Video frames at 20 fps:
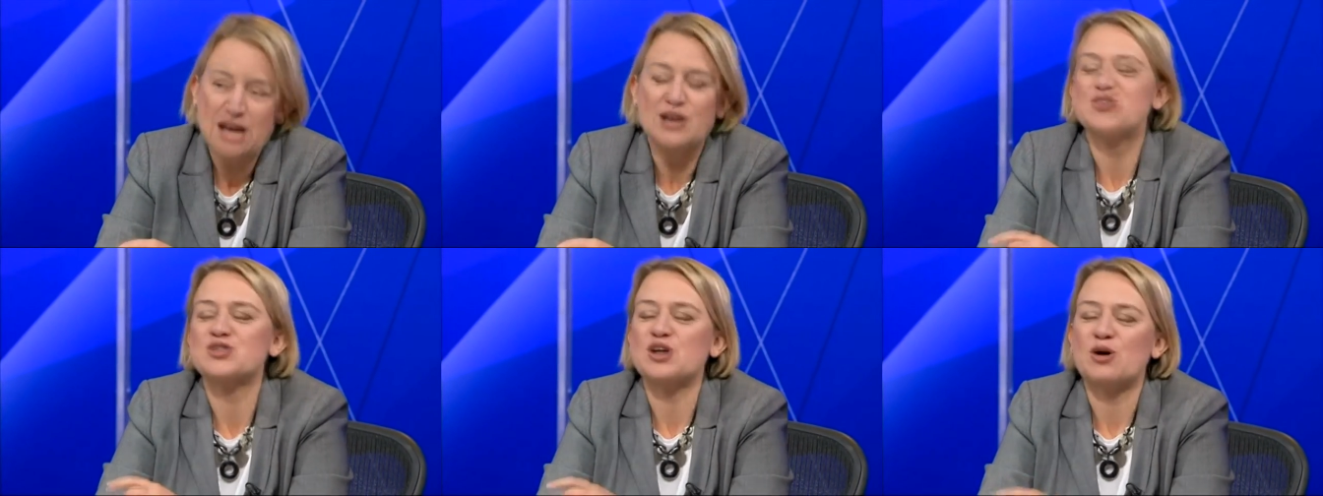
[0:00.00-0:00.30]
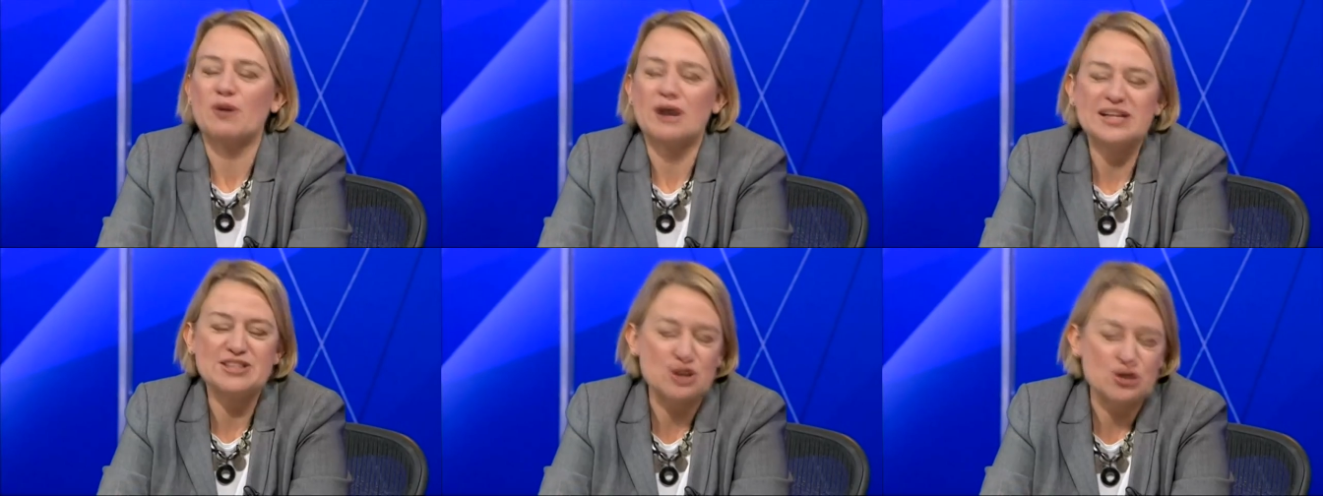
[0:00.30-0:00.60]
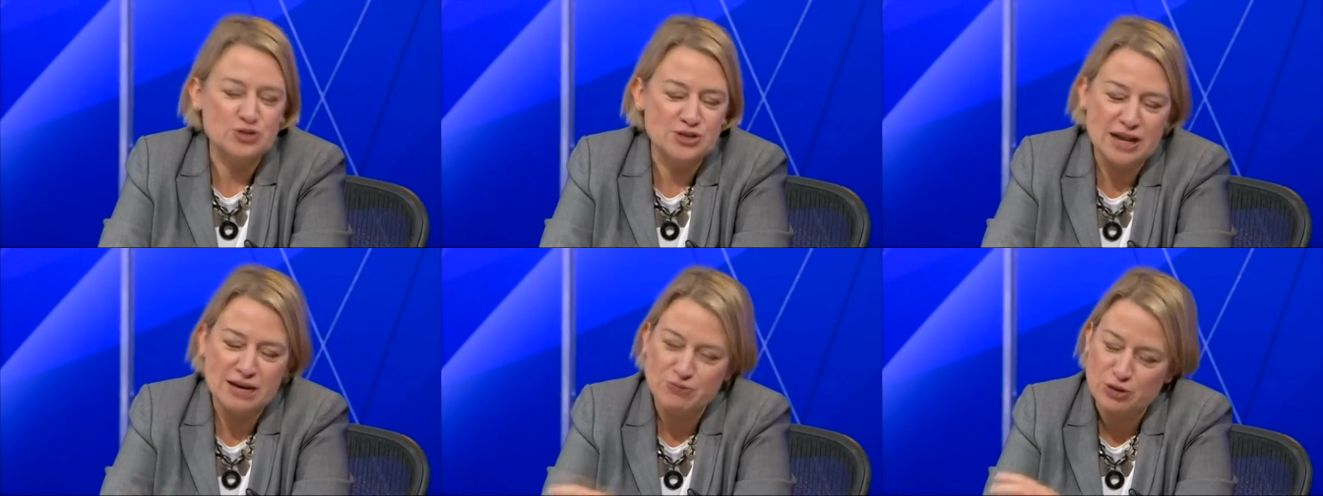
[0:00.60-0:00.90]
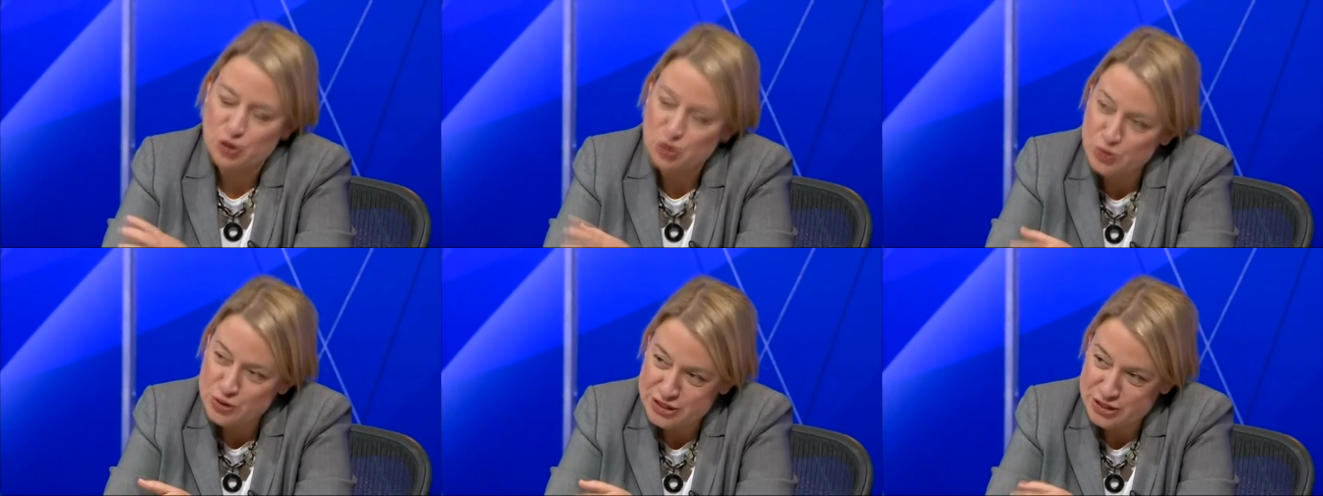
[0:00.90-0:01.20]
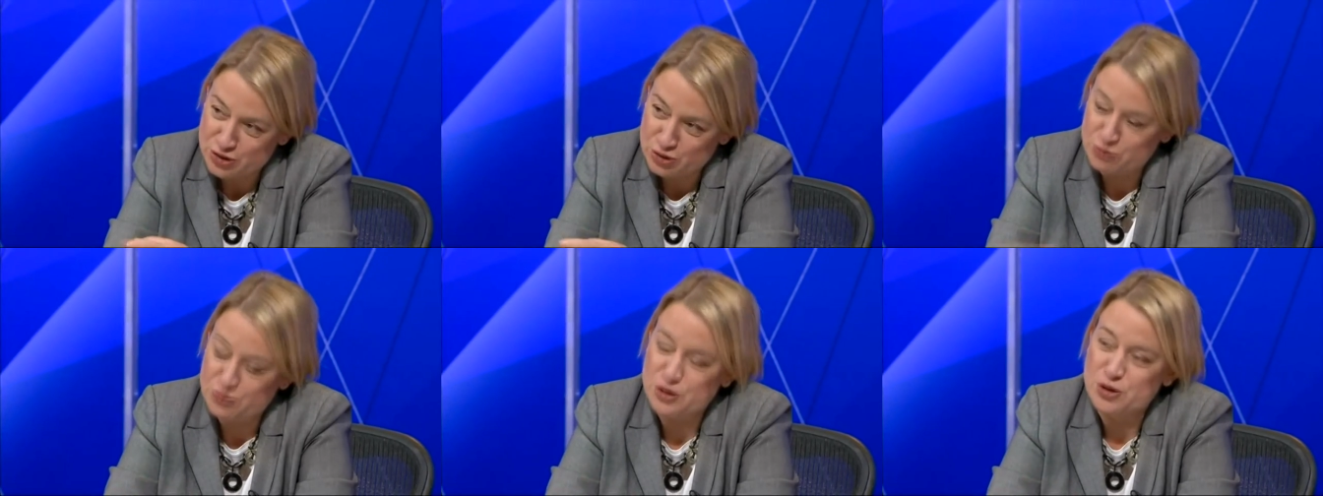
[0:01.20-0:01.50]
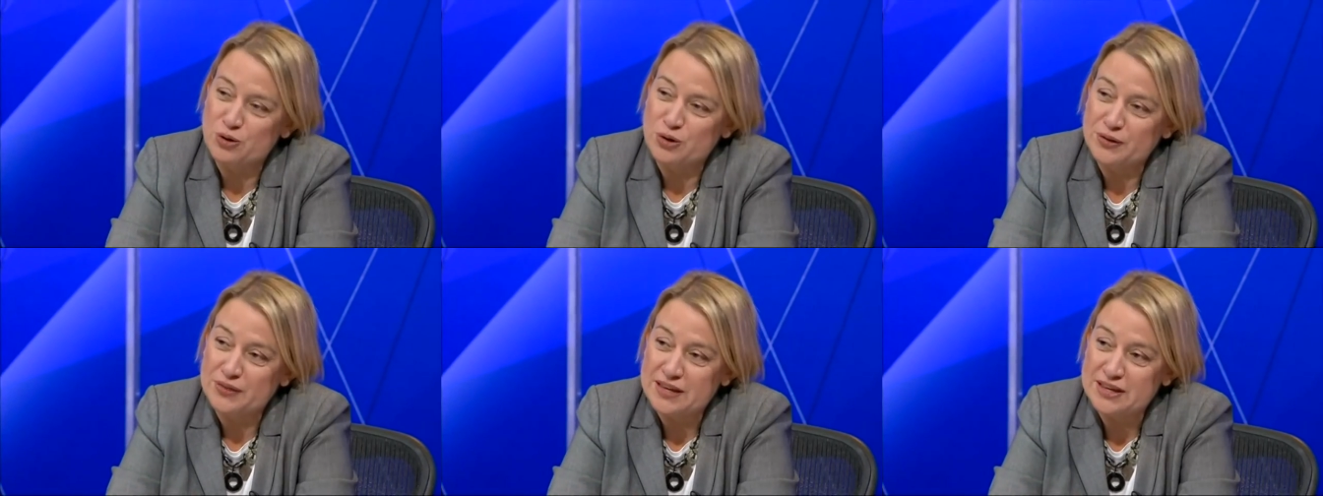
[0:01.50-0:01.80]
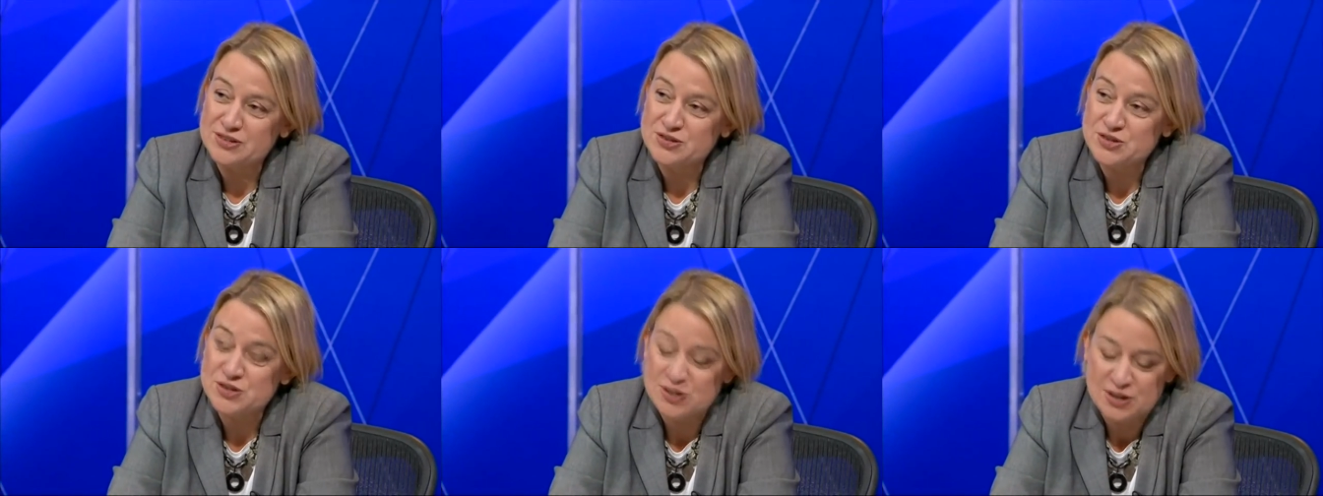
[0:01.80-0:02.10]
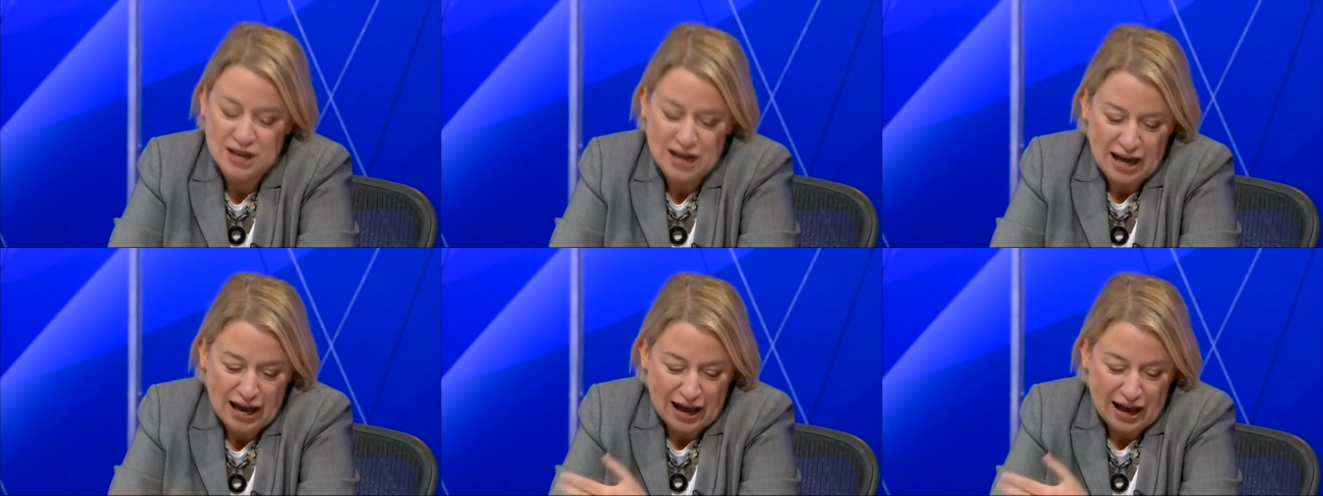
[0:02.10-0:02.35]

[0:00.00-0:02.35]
So I don't have a critical view on this.